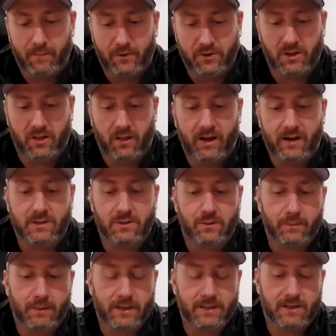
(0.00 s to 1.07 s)
There's a lot of
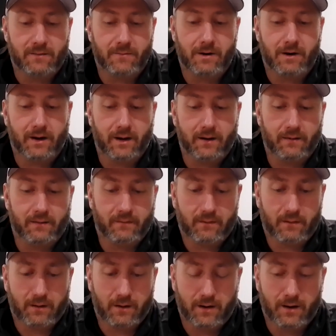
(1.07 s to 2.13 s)
swim baits on the market,
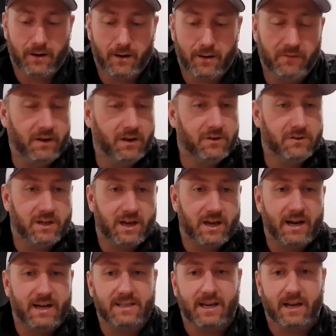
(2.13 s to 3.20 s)
even using
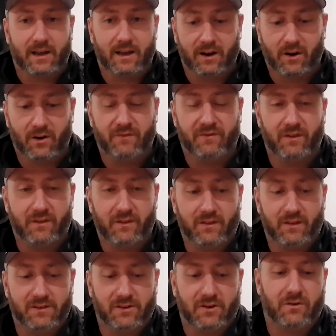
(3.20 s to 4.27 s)
Kitech.
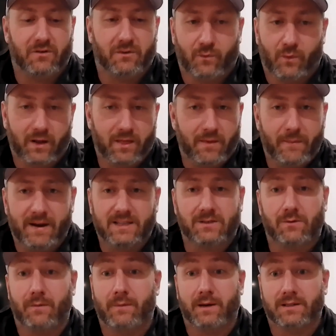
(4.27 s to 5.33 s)
It's one of the
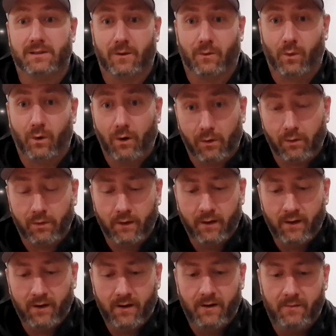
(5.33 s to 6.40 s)
best swim baits in the world,
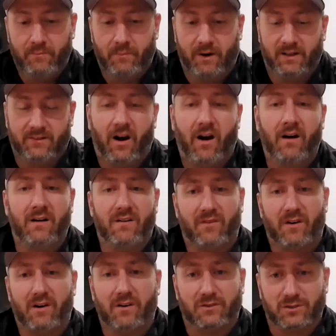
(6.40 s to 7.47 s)
but it's hard
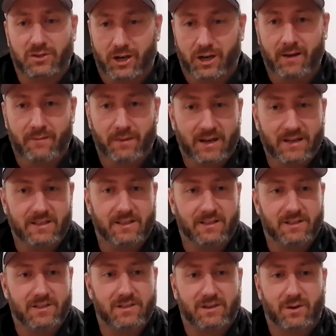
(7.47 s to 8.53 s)
to vertical jig it because
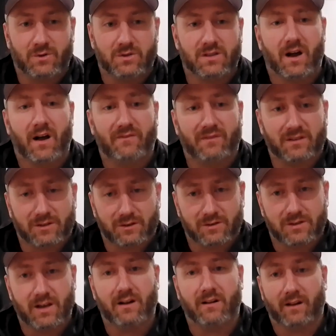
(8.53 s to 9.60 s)
it's so soft and
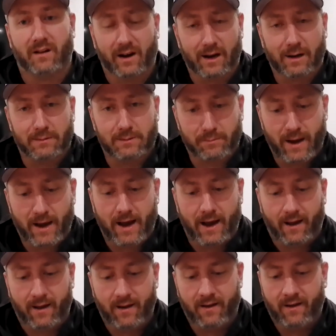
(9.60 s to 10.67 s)
so subtle, and it comes
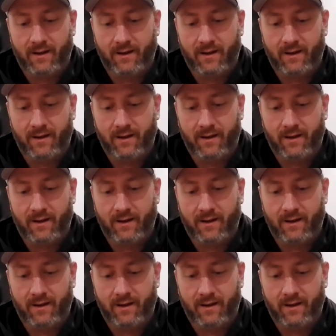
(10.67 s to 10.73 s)
back.